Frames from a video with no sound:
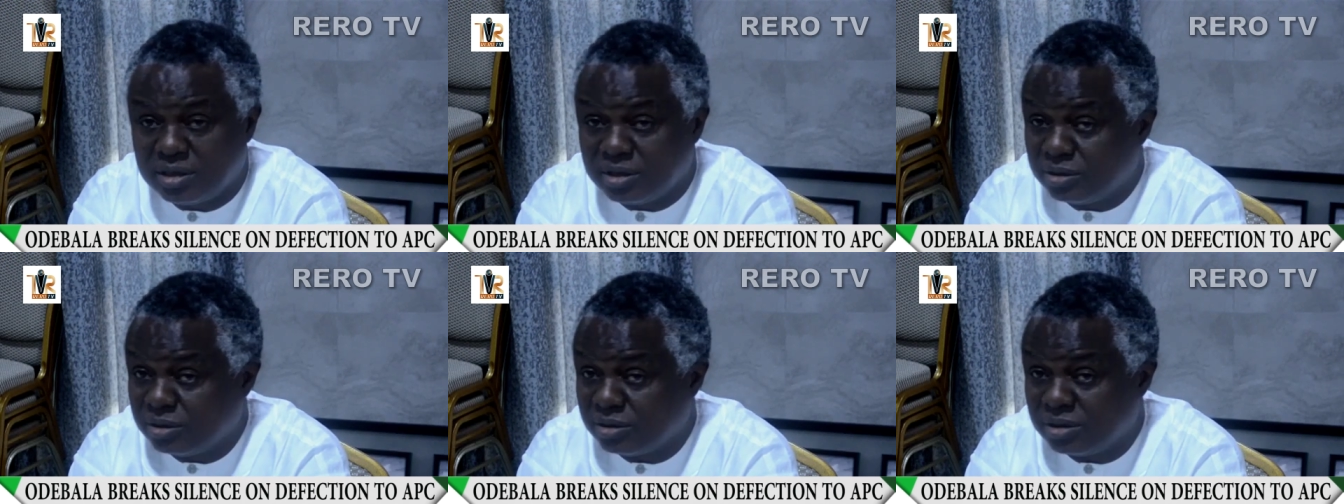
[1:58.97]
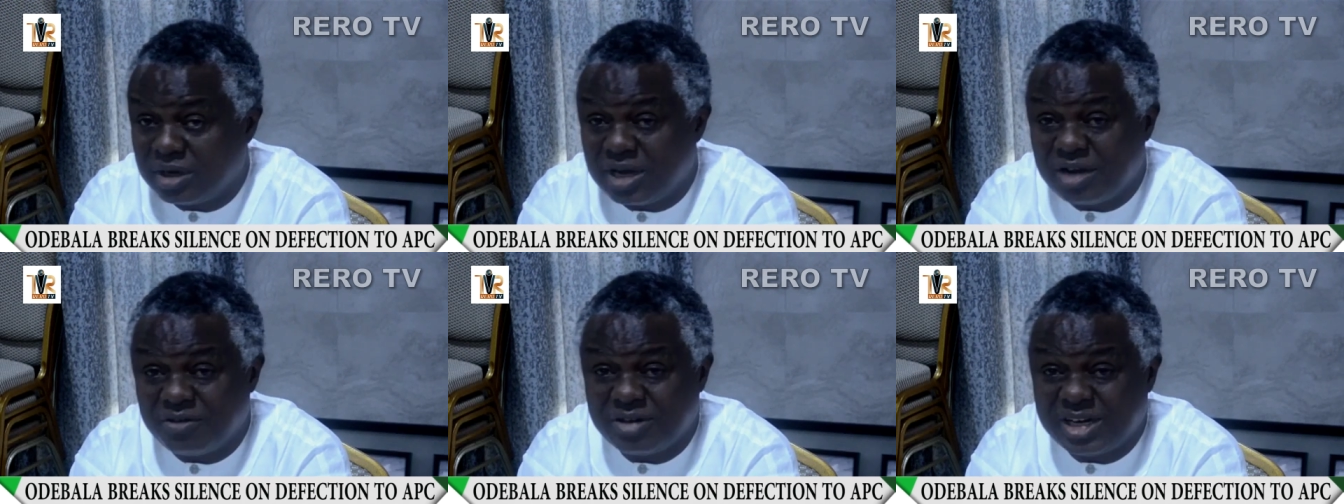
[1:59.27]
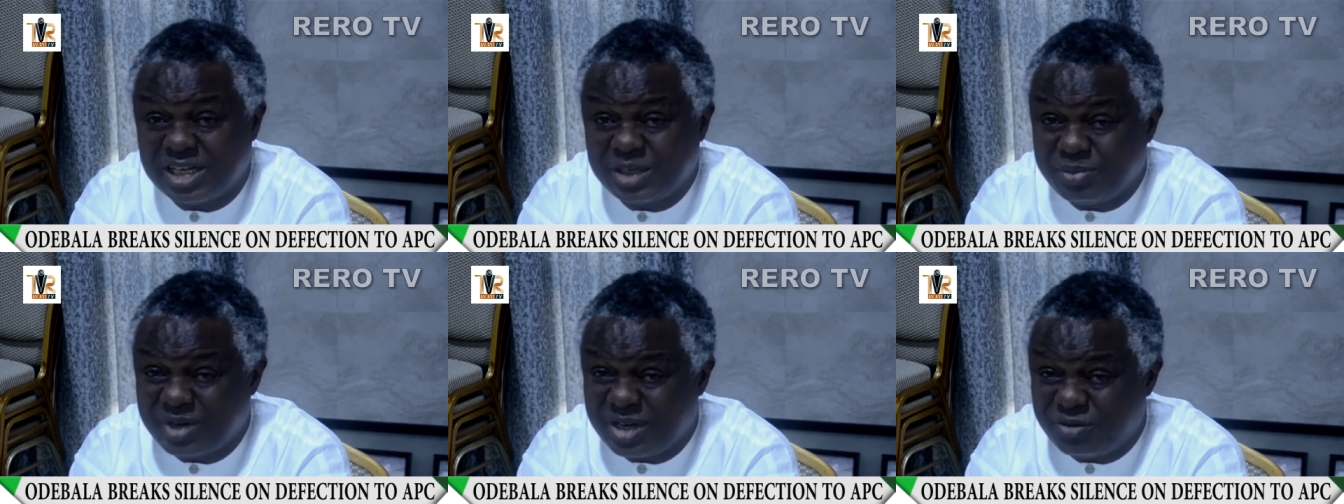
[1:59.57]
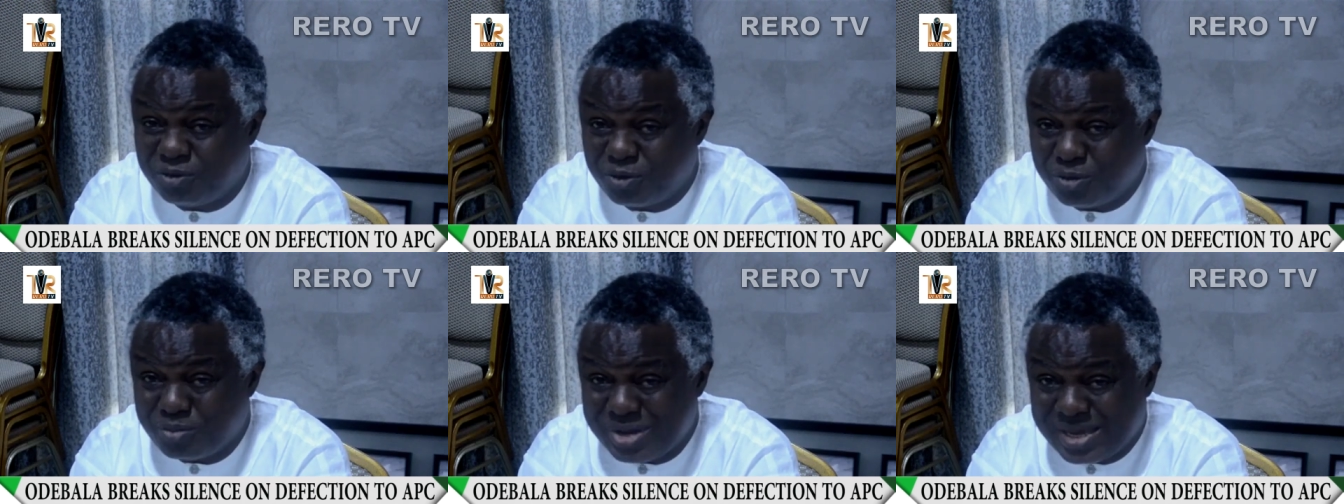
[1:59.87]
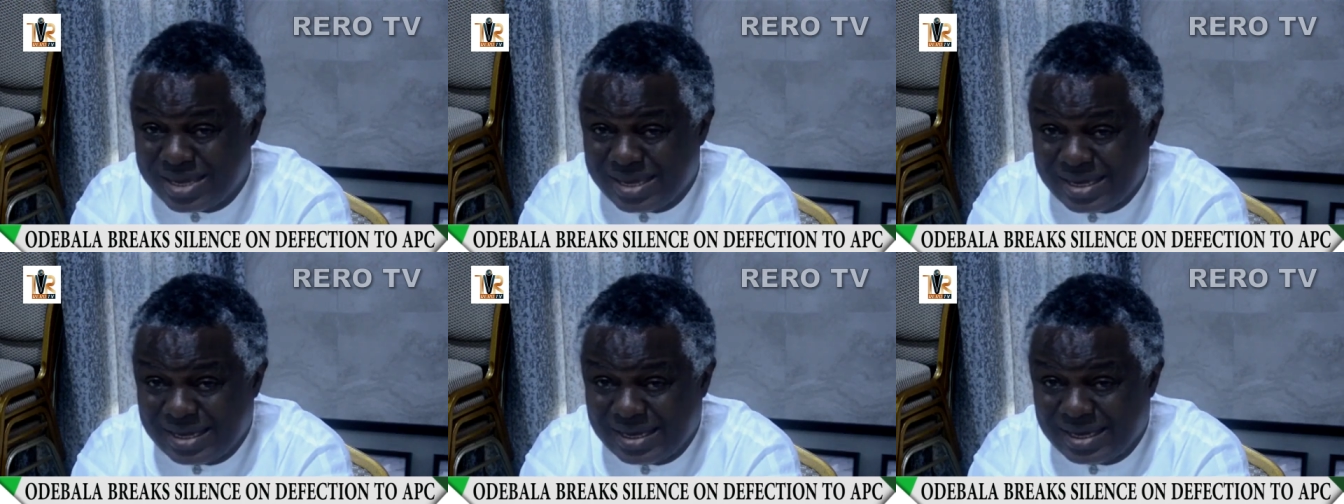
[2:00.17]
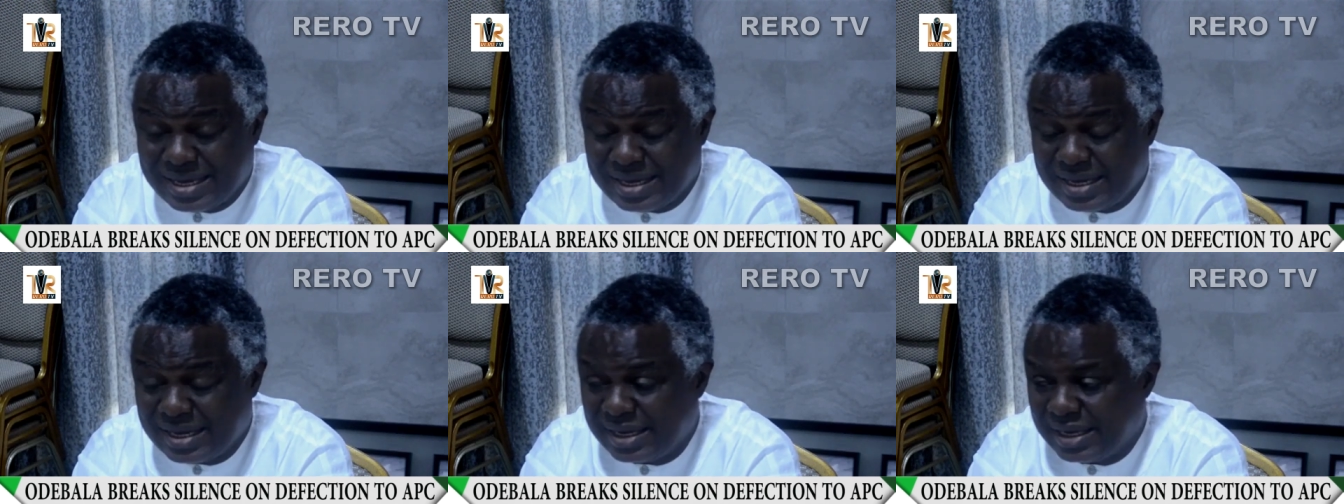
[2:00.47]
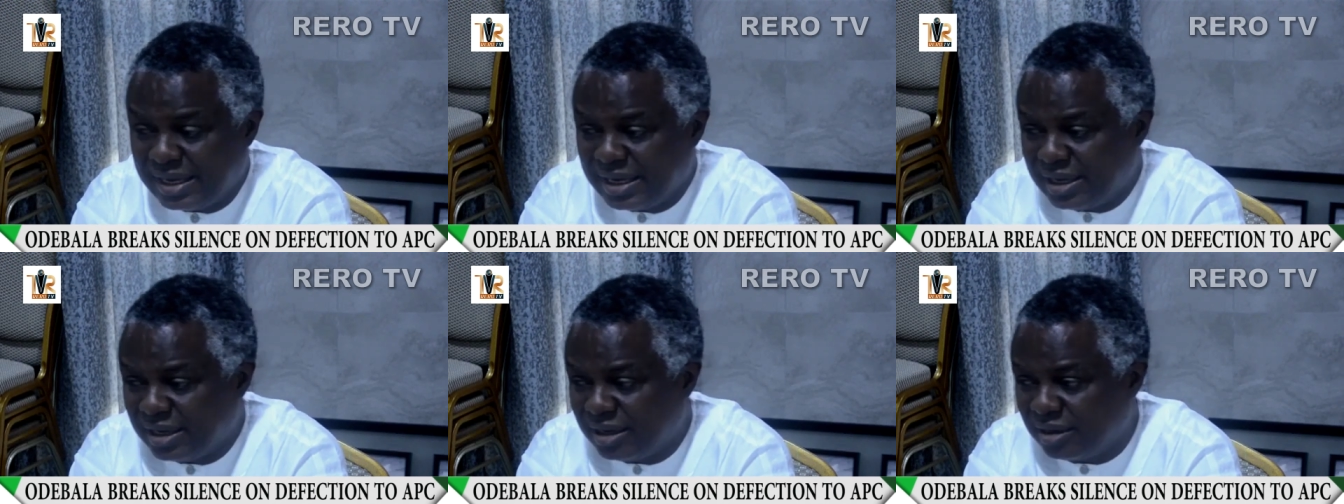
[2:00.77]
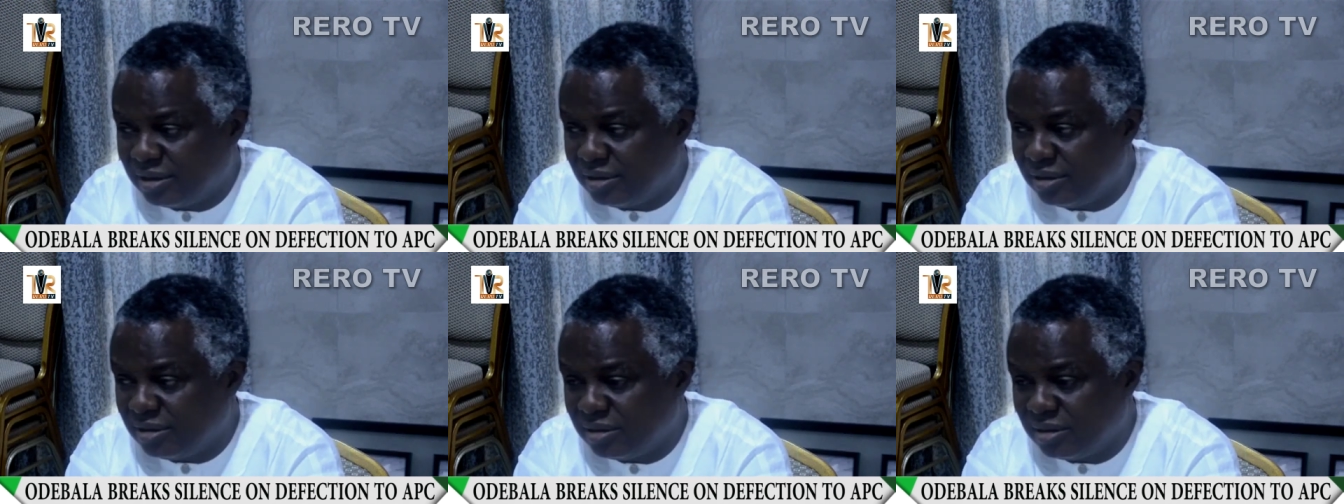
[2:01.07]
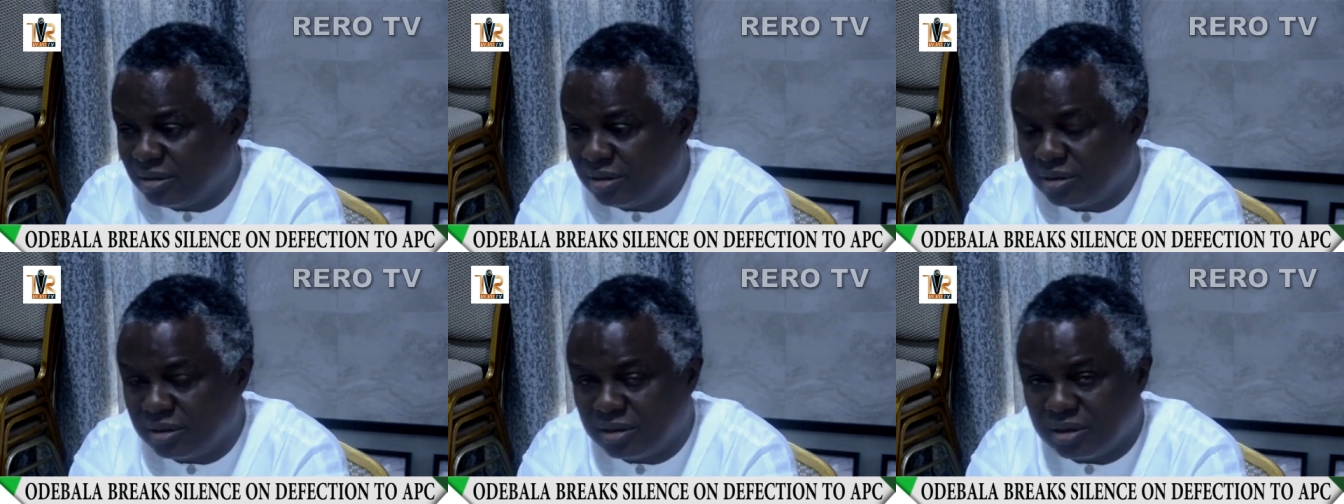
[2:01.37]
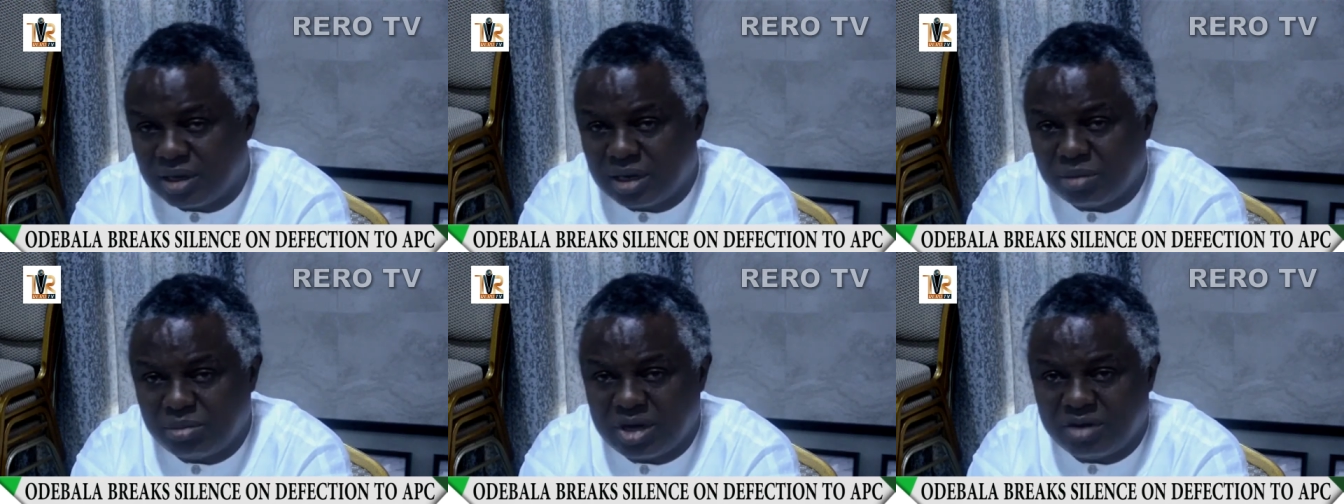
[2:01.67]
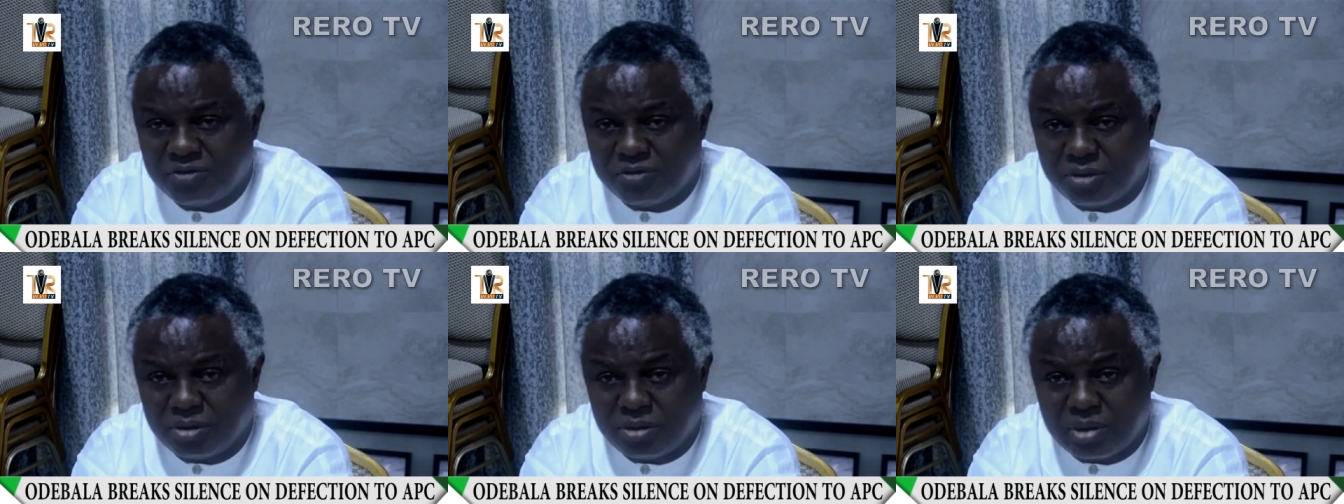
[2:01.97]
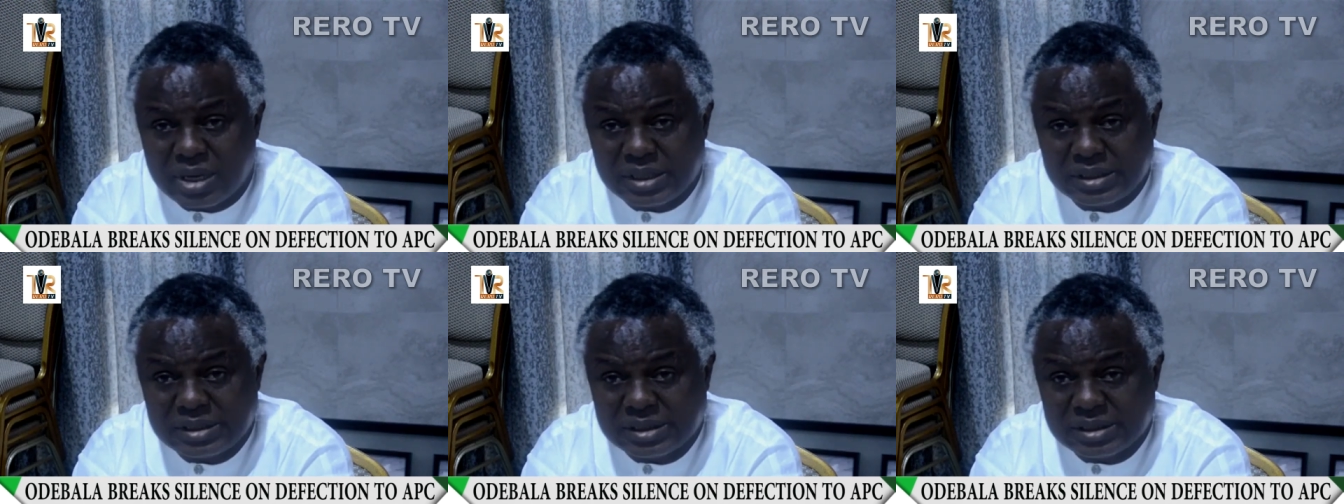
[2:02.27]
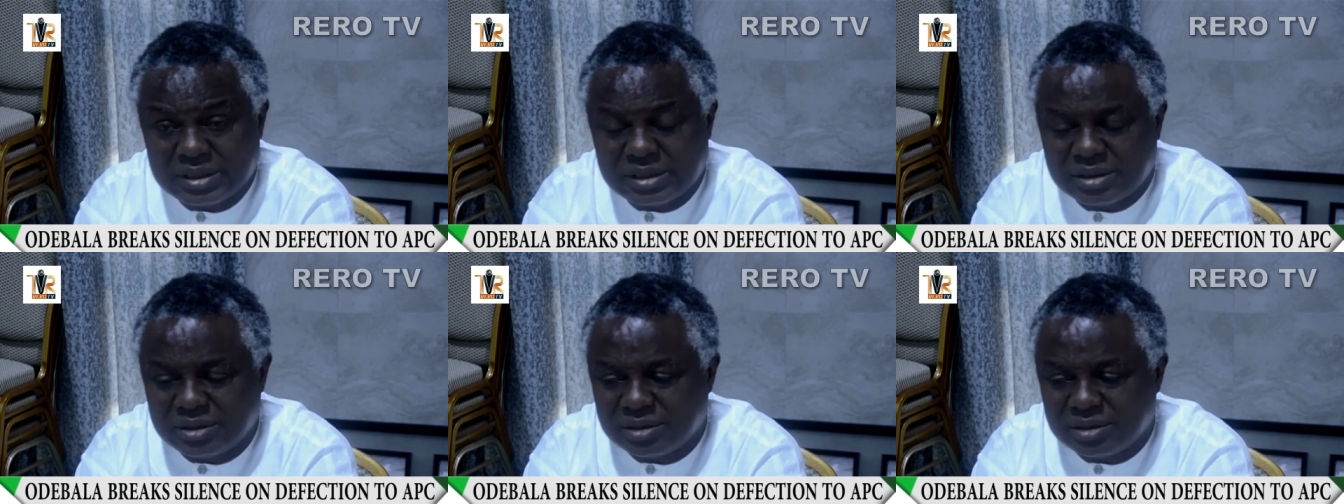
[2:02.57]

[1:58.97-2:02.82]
does not have respect for me and my followers,